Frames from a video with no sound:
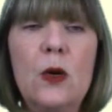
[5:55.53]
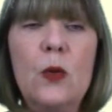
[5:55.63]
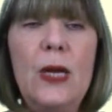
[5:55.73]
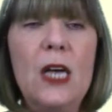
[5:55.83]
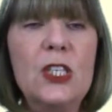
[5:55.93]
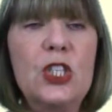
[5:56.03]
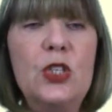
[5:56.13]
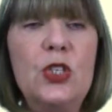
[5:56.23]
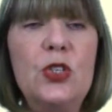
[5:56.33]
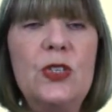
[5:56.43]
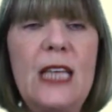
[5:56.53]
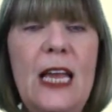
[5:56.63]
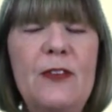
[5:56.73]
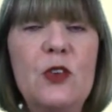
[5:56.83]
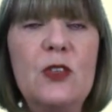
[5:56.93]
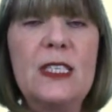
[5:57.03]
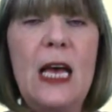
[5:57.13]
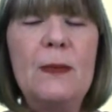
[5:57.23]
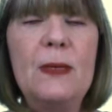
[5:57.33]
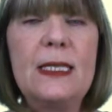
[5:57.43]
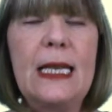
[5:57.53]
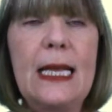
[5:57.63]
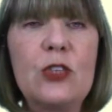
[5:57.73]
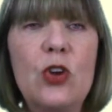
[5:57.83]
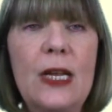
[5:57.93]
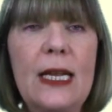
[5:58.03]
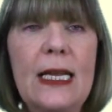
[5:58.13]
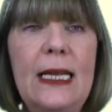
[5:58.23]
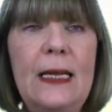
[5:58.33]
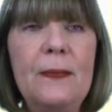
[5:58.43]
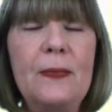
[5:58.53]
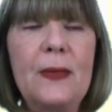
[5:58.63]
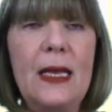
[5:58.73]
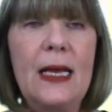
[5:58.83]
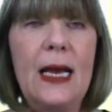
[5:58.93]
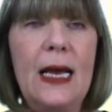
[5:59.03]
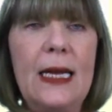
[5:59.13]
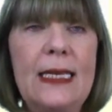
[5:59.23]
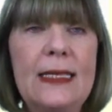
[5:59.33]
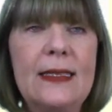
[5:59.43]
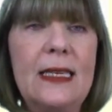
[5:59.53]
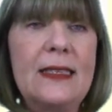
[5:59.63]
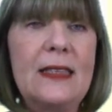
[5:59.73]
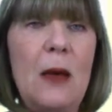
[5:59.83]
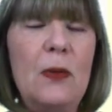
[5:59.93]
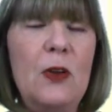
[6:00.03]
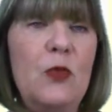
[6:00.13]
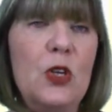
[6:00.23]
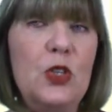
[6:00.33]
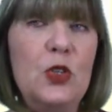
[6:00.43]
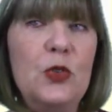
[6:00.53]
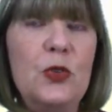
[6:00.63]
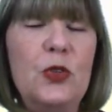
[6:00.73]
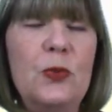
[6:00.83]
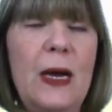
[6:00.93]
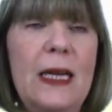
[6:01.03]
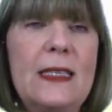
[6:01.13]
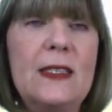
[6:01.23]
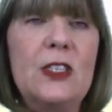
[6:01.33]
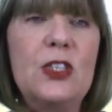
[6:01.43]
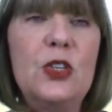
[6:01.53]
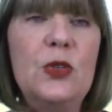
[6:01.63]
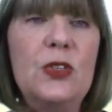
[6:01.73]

We ask you to save your assignments electronically. Here's an example of what you might do.